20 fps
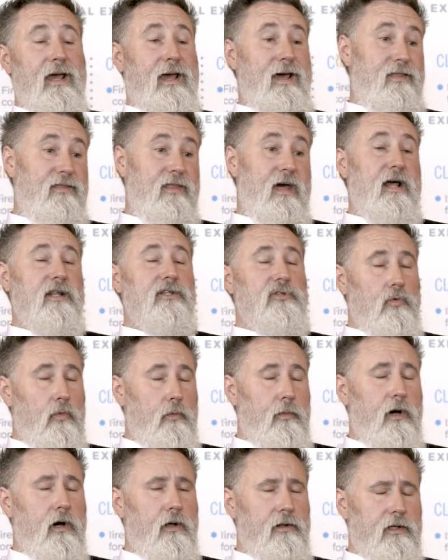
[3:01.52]
get, and that's
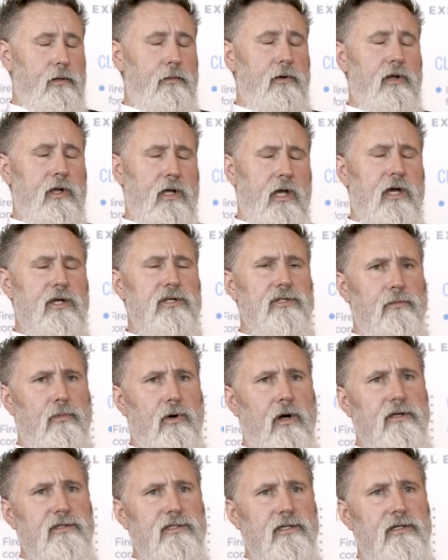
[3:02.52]
all part of the communication
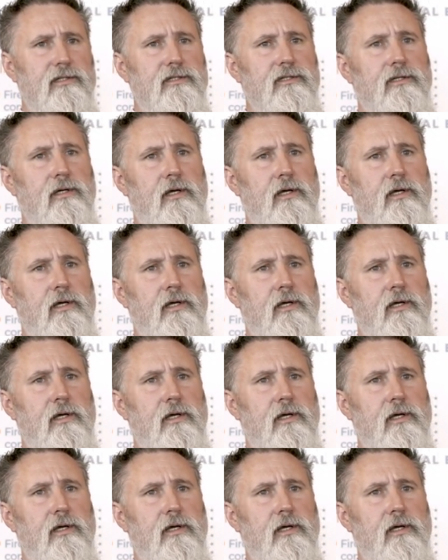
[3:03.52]
process.